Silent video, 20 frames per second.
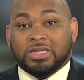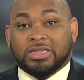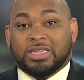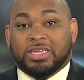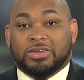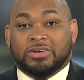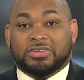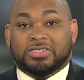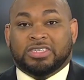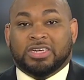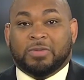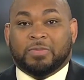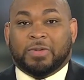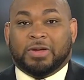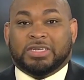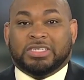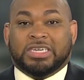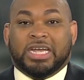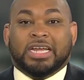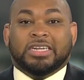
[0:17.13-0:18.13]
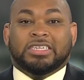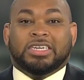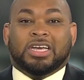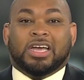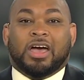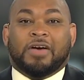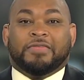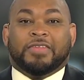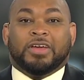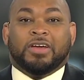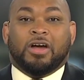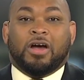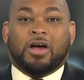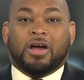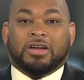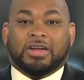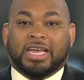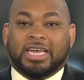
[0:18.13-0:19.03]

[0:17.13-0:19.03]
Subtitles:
leadership, but changing of the guard.